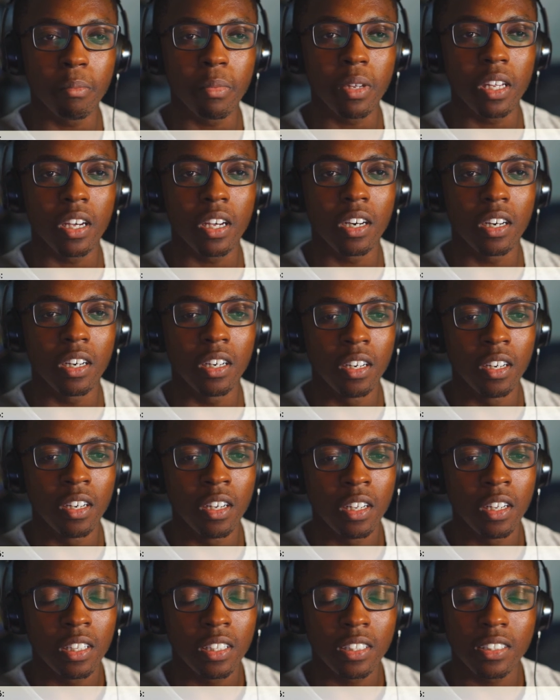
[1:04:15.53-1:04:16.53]
say a
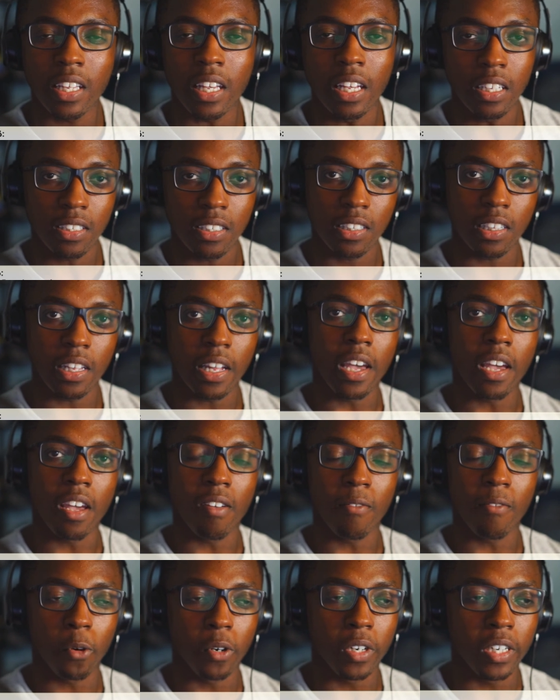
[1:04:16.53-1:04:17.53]
slave or an
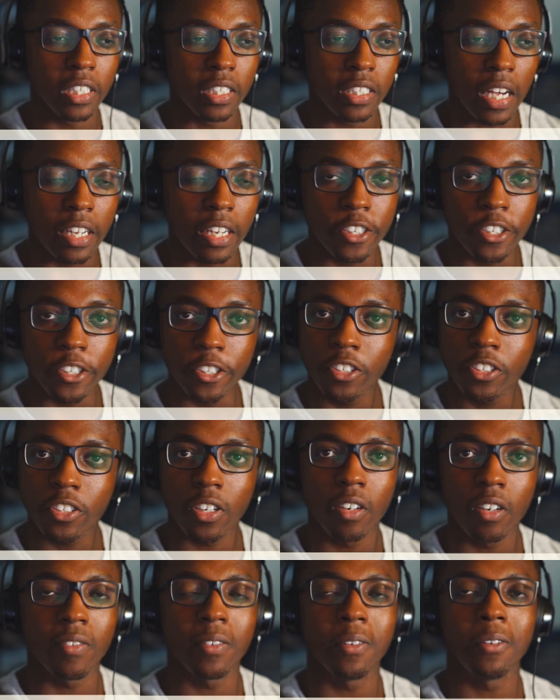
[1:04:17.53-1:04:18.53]
indentured servant or whatever
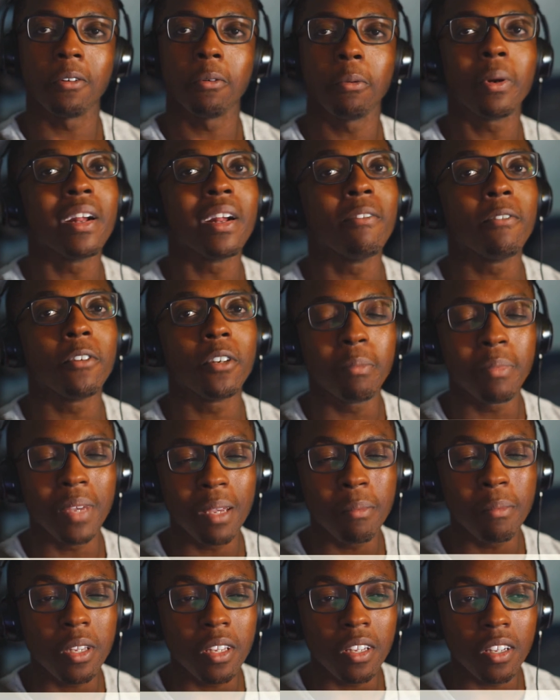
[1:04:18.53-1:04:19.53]
it may be, a
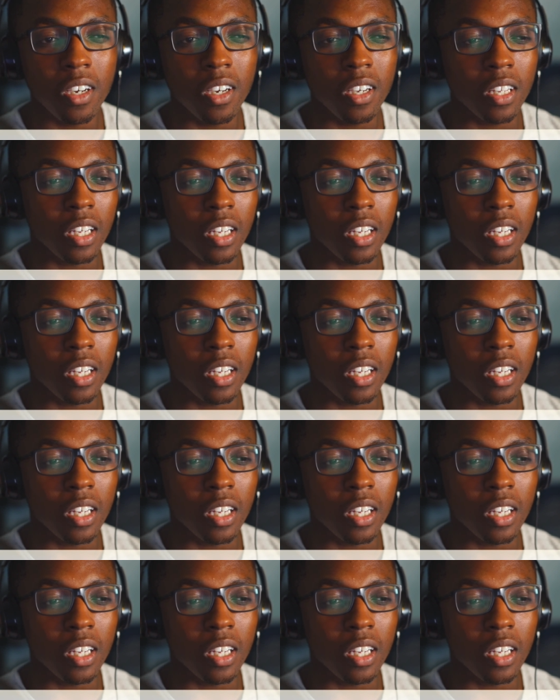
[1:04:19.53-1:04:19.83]
worker.